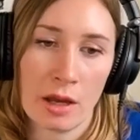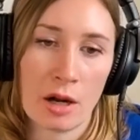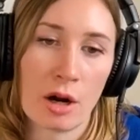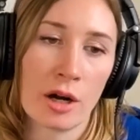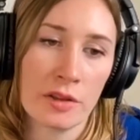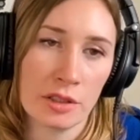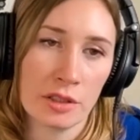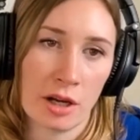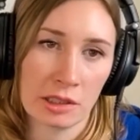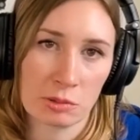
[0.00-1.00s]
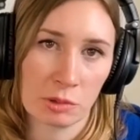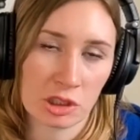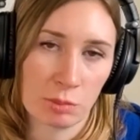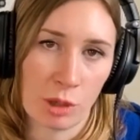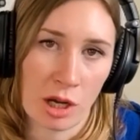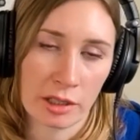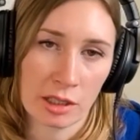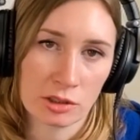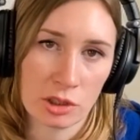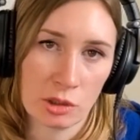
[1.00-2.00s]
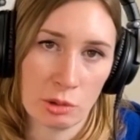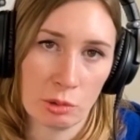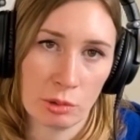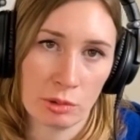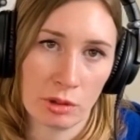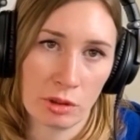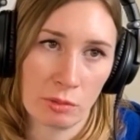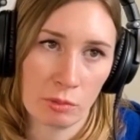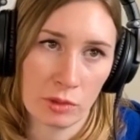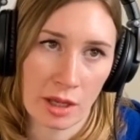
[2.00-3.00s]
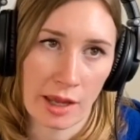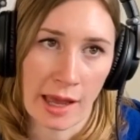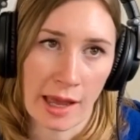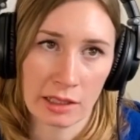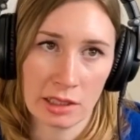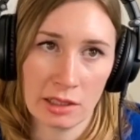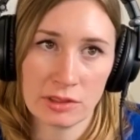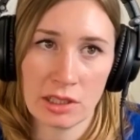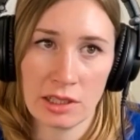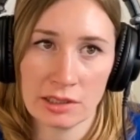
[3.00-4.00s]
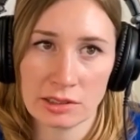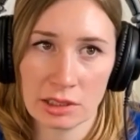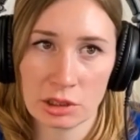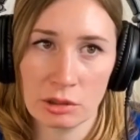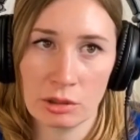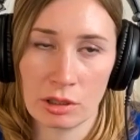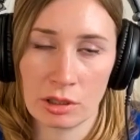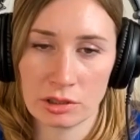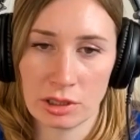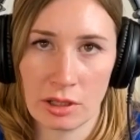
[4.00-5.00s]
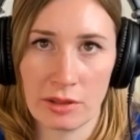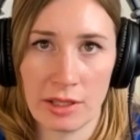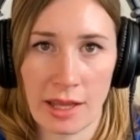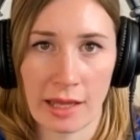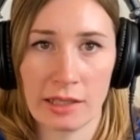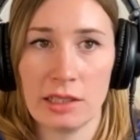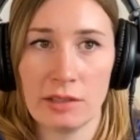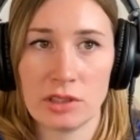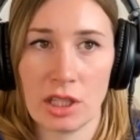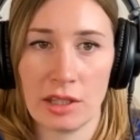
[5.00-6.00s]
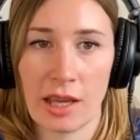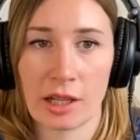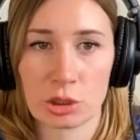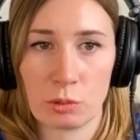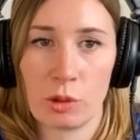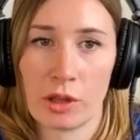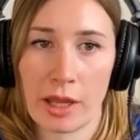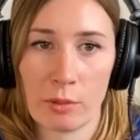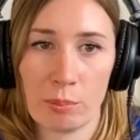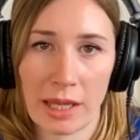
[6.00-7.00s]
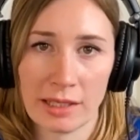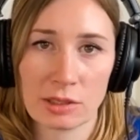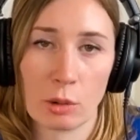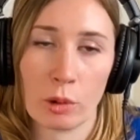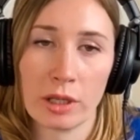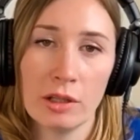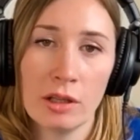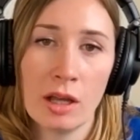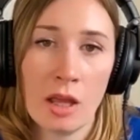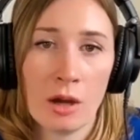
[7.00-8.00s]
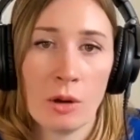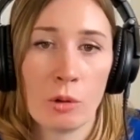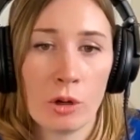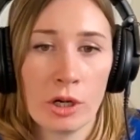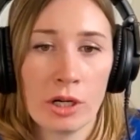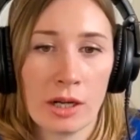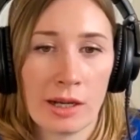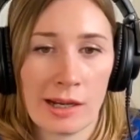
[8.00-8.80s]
are the dogs responding to the additive to the essential, or the additive to the actual like base oil? Or